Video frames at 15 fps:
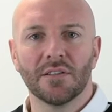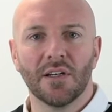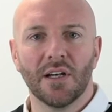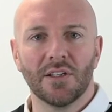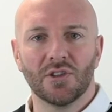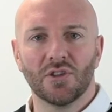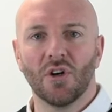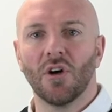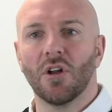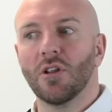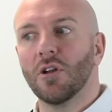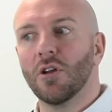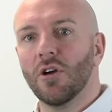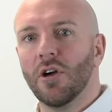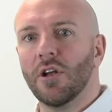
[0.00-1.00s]
and start
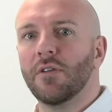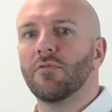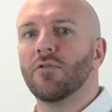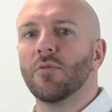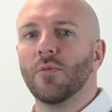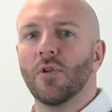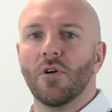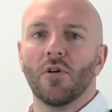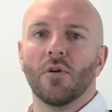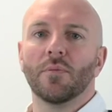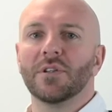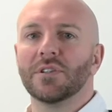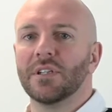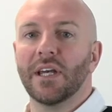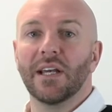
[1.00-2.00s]
learning from their own
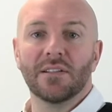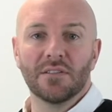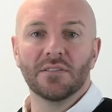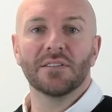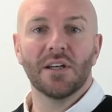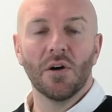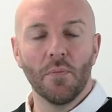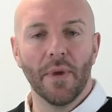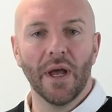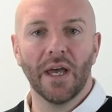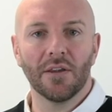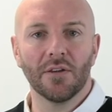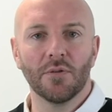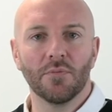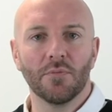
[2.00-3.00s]
mistakes because they'll
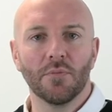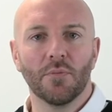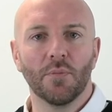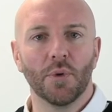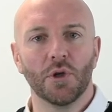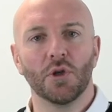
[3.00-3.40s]
make them, but